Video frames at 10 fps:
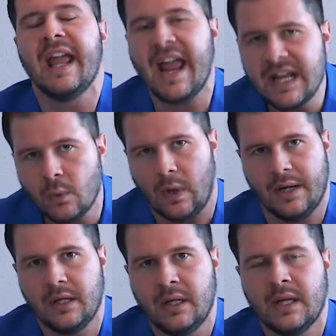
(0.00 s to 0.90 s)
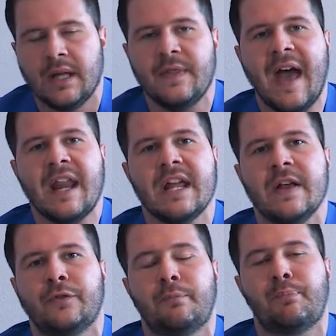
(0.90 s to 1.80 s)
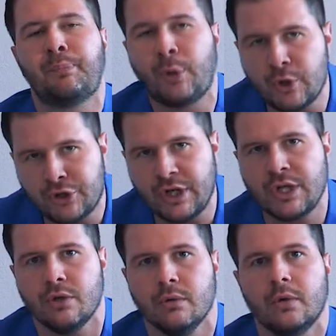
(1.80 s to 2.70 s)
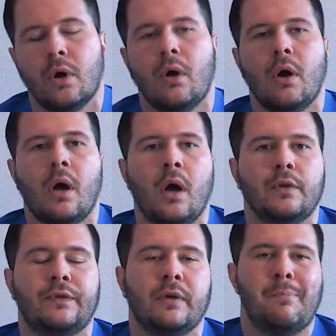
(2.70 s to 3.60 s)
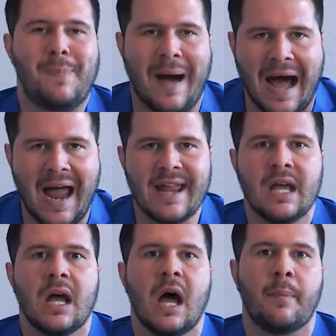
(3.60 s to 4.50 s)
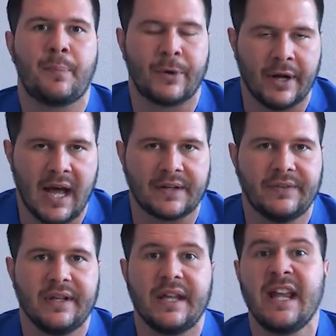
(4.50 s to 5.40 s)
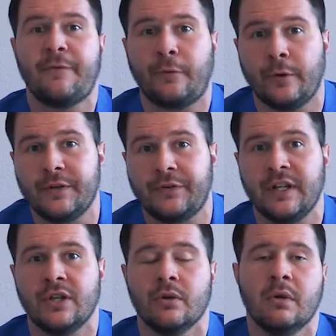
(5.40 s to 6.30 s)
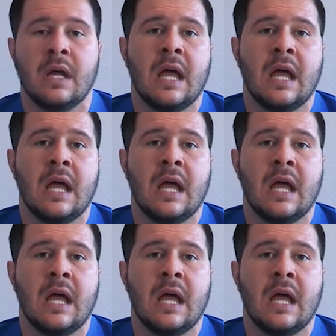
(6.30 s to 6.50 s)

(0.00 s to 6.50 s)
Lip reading: Anyone that is pushing you to buy a product, influencing you,